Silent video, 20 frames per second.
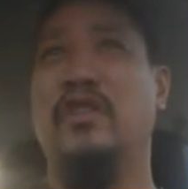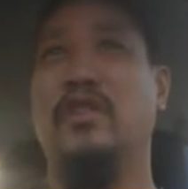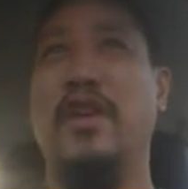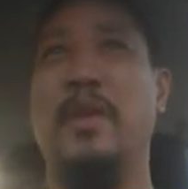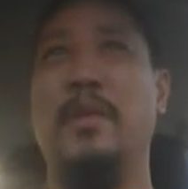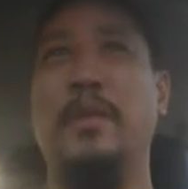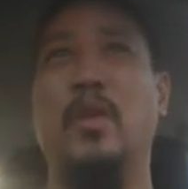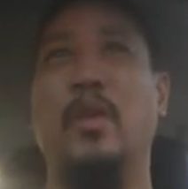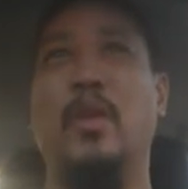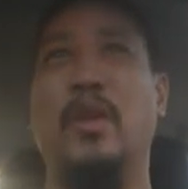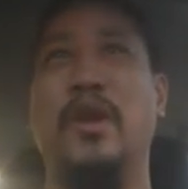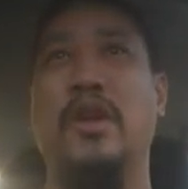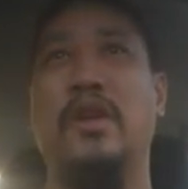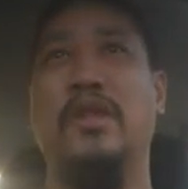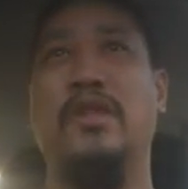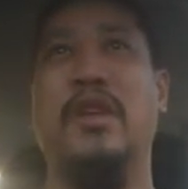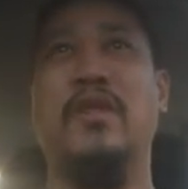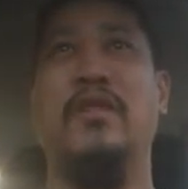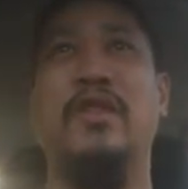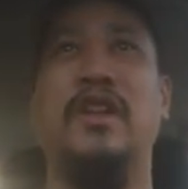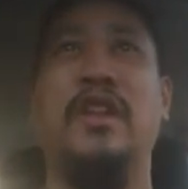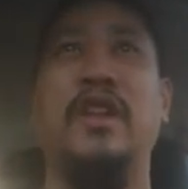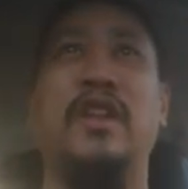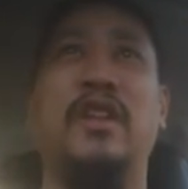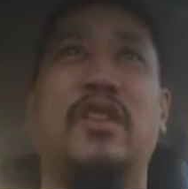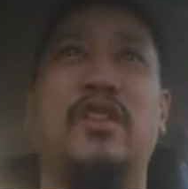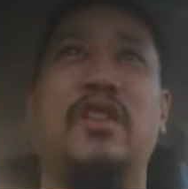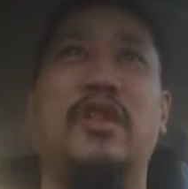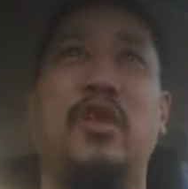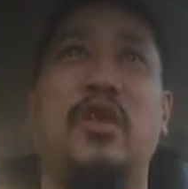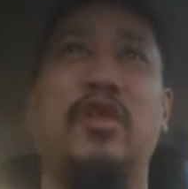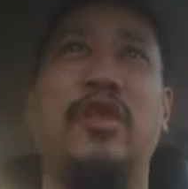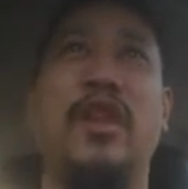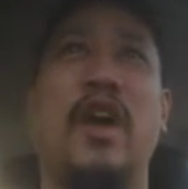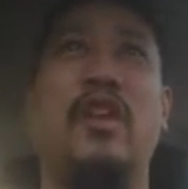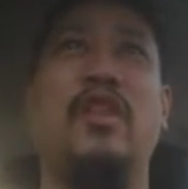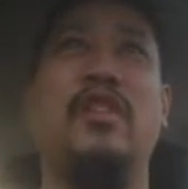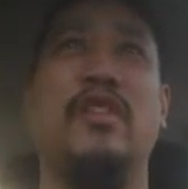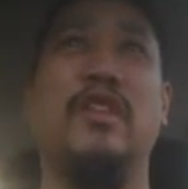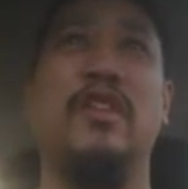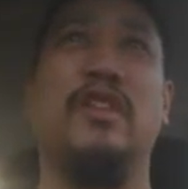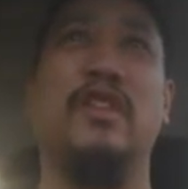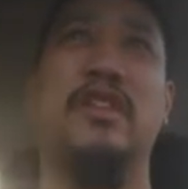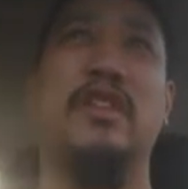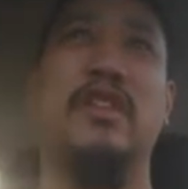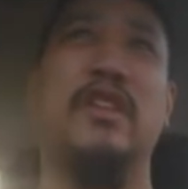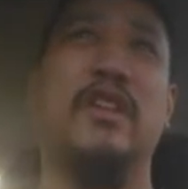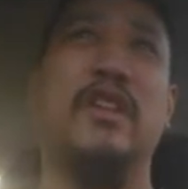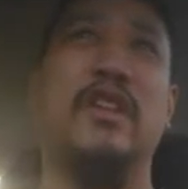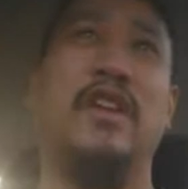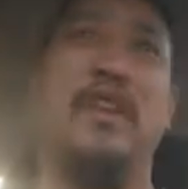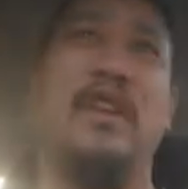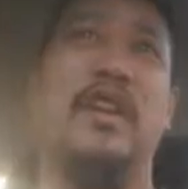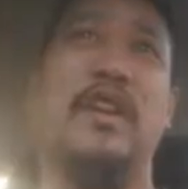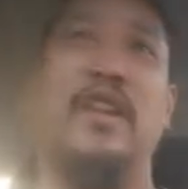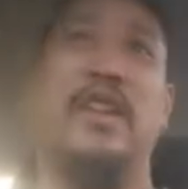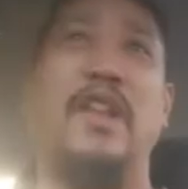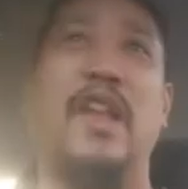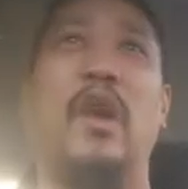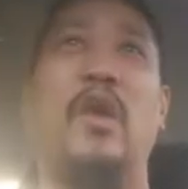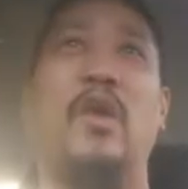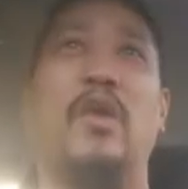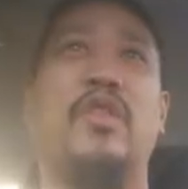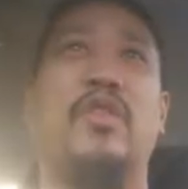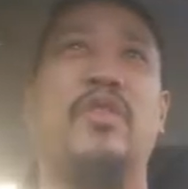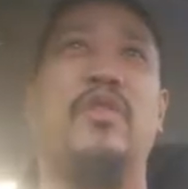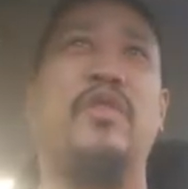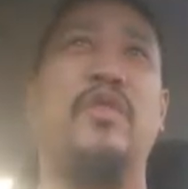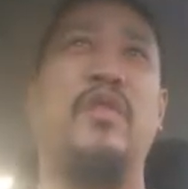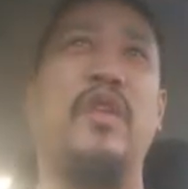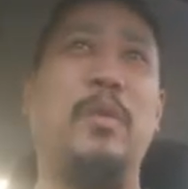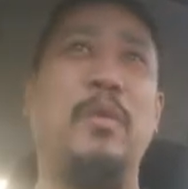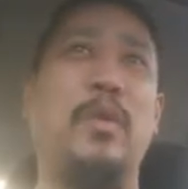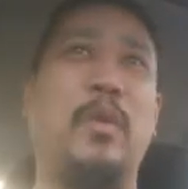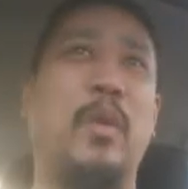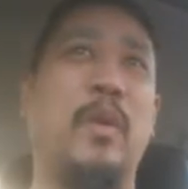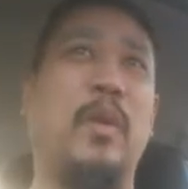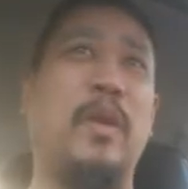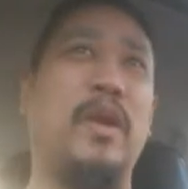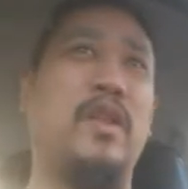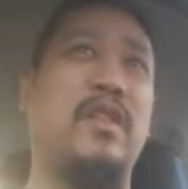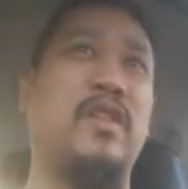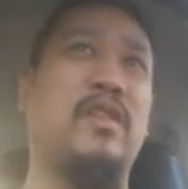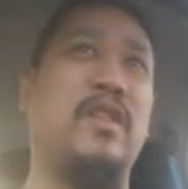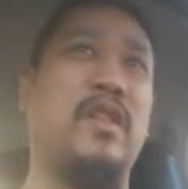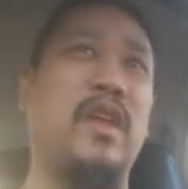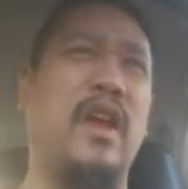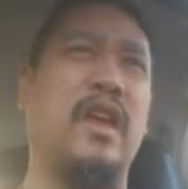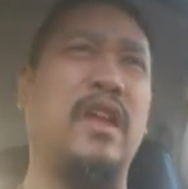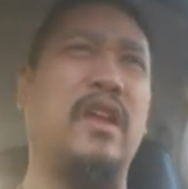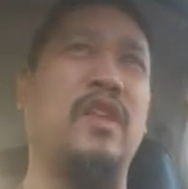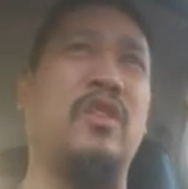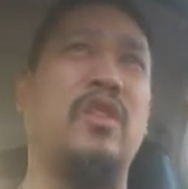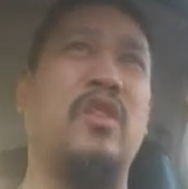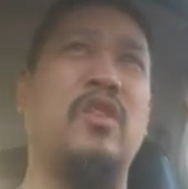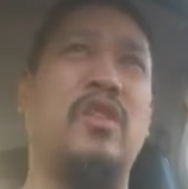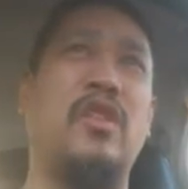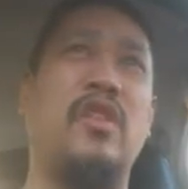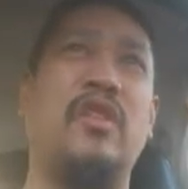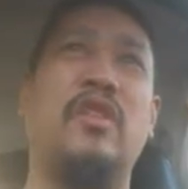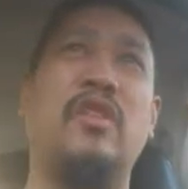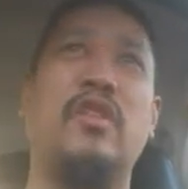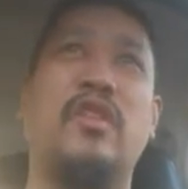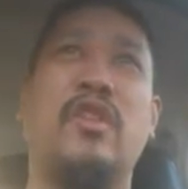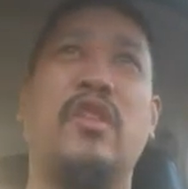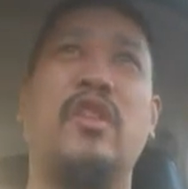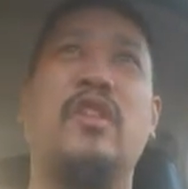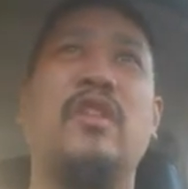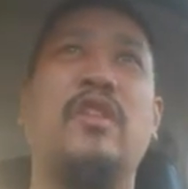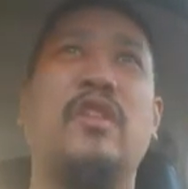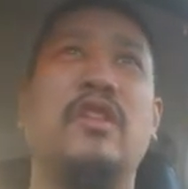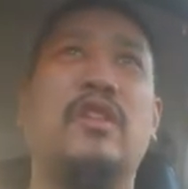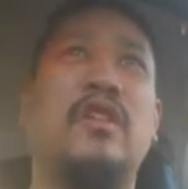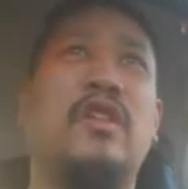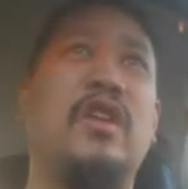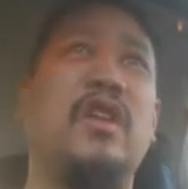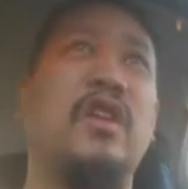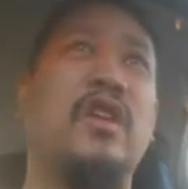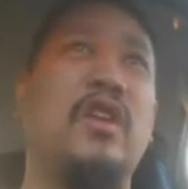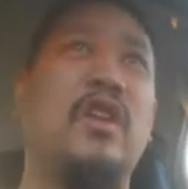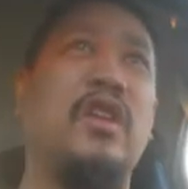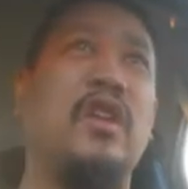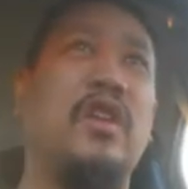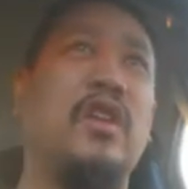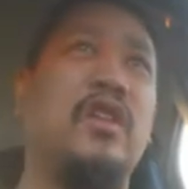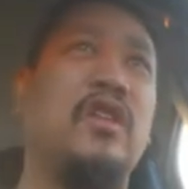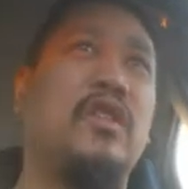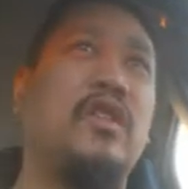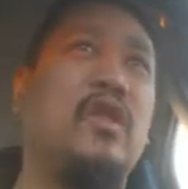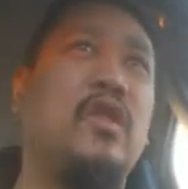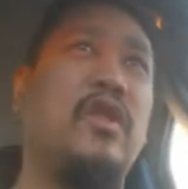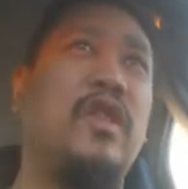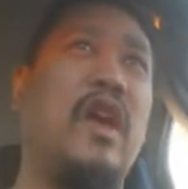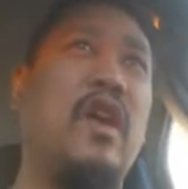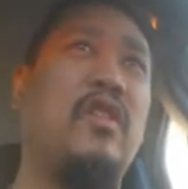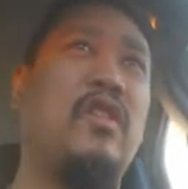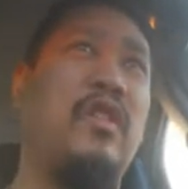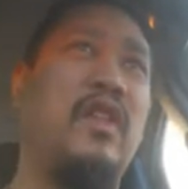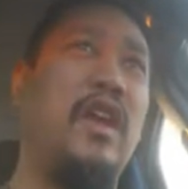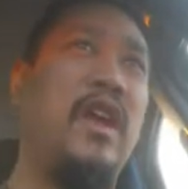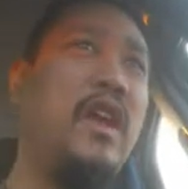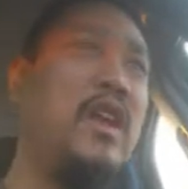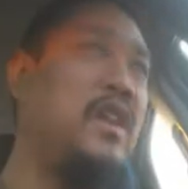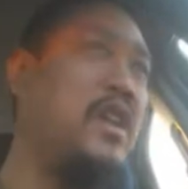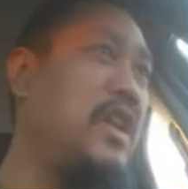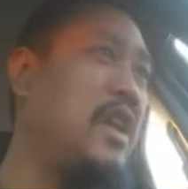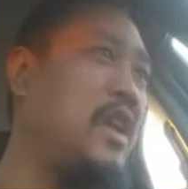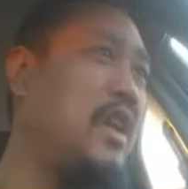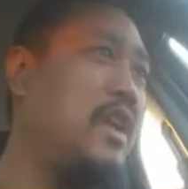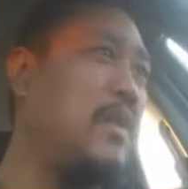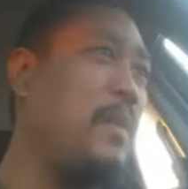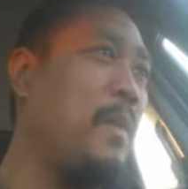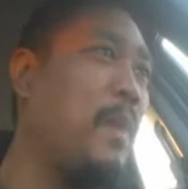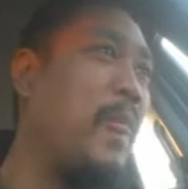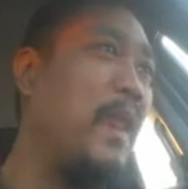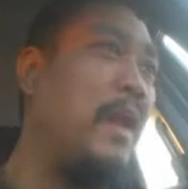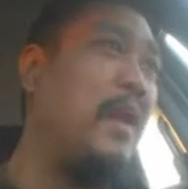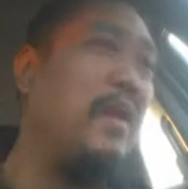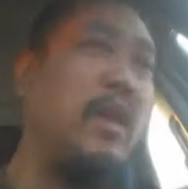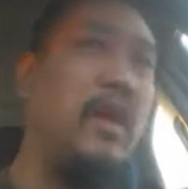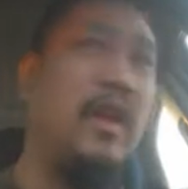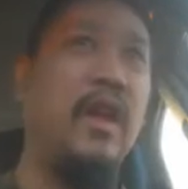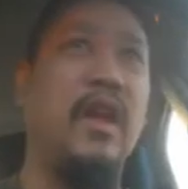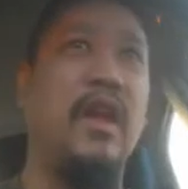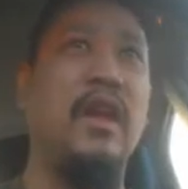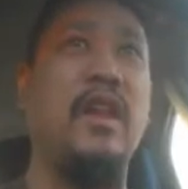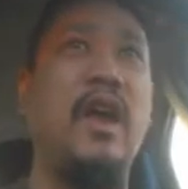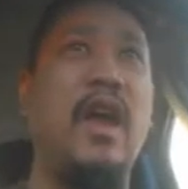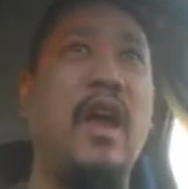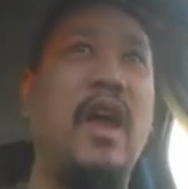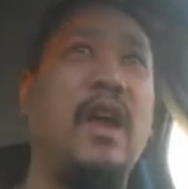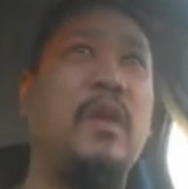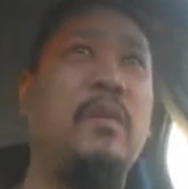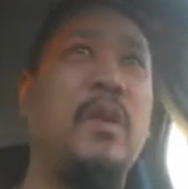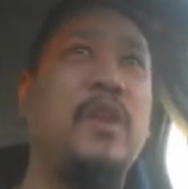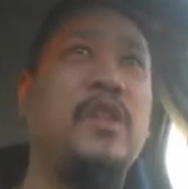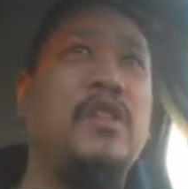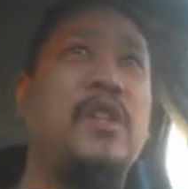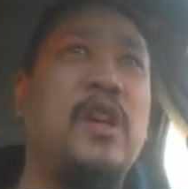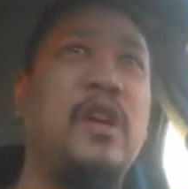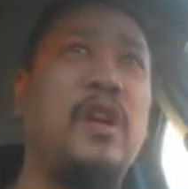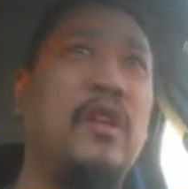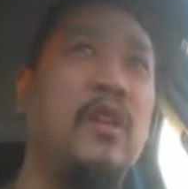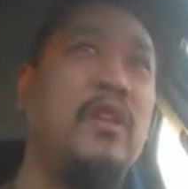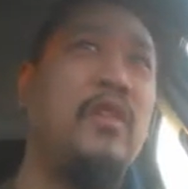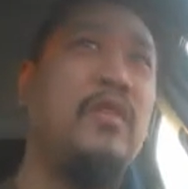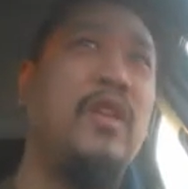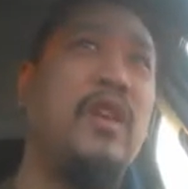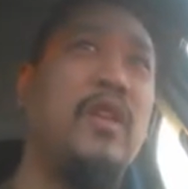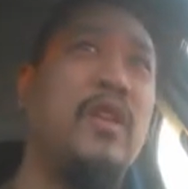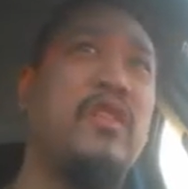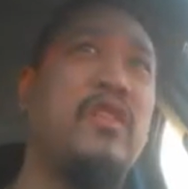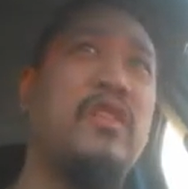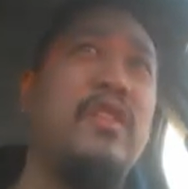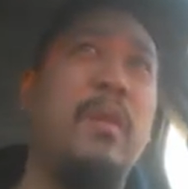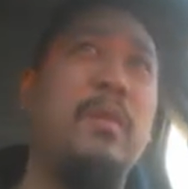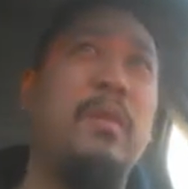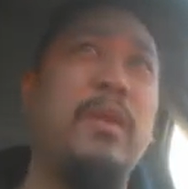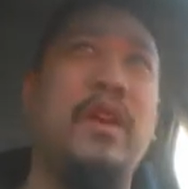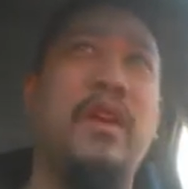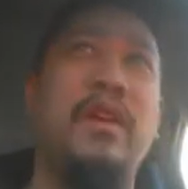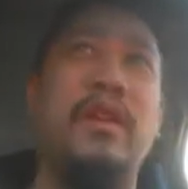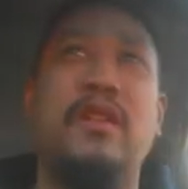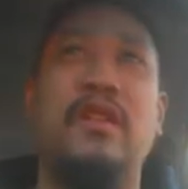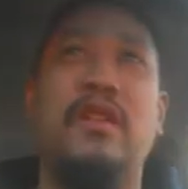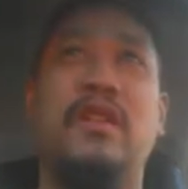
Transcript: February 17th, 2000. Now it's February 2nd or 3rd, 2018. And I had my share of uh, stumbling,